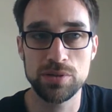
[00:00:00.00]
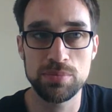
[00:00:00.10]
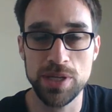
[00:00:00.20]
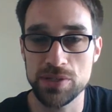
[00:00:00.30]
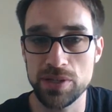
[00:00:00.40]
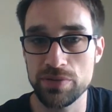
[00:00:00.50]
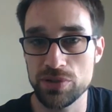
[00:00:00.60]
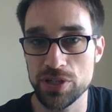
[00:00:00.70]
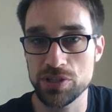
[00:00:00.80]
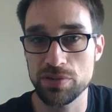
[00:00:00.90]
beers that I've
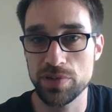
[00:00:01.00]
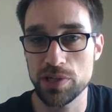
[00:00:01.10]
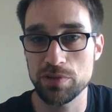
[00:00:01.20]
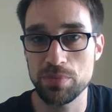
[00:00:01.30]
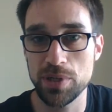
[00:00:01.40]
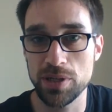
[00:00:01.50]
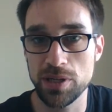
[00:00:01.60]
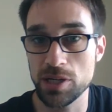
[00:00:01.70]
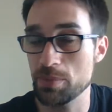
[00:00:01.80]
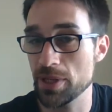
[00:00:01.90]
tried so far have been
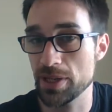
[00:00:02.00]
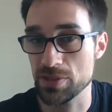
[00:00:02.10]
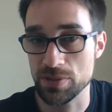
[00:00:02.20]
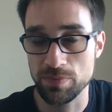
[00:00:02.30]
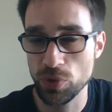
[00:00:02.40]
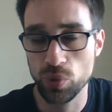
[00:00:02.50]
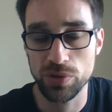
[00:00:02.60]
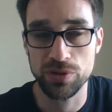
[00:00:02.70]
IPAs. Not all